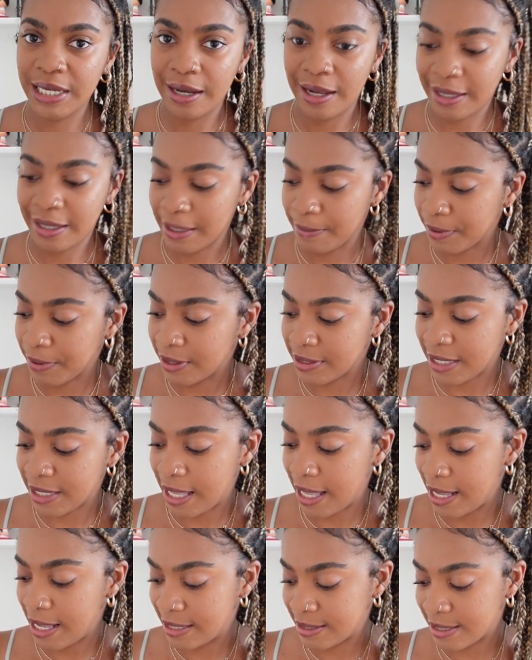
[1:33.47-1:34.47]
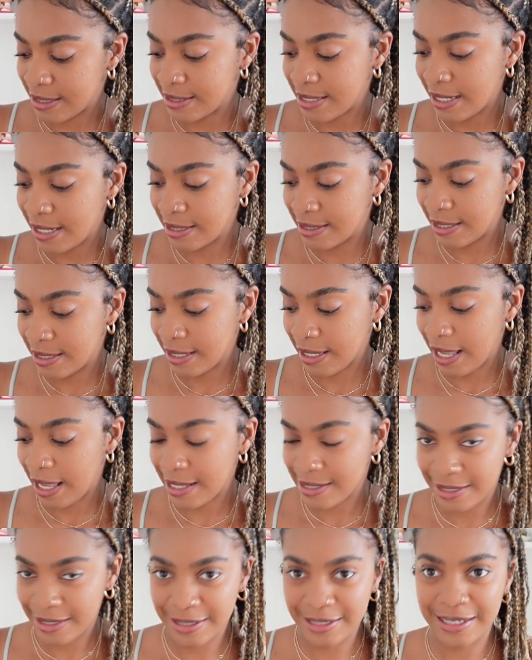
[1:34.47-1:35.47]
like it because it has salicylic
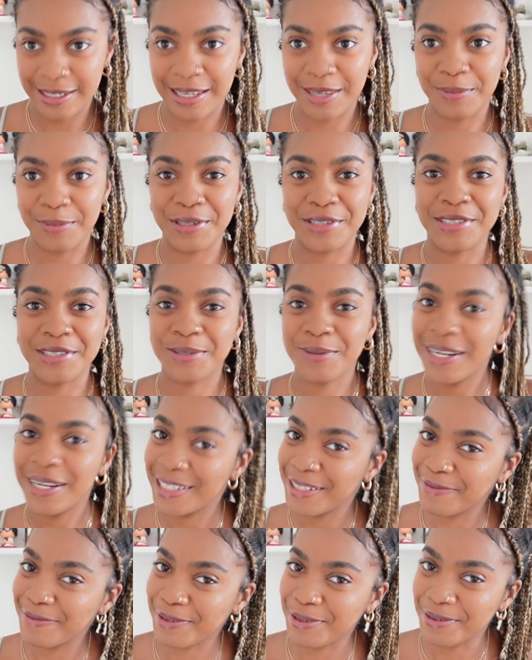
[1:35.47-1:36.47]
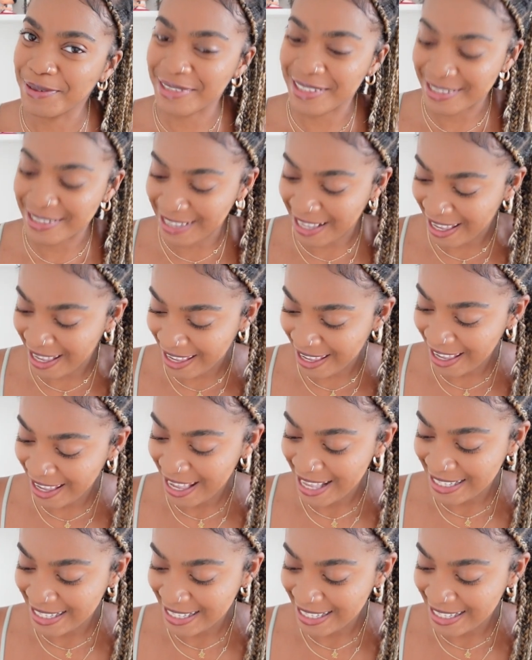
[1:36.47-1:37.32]
acid in it, which is quite difficult to say.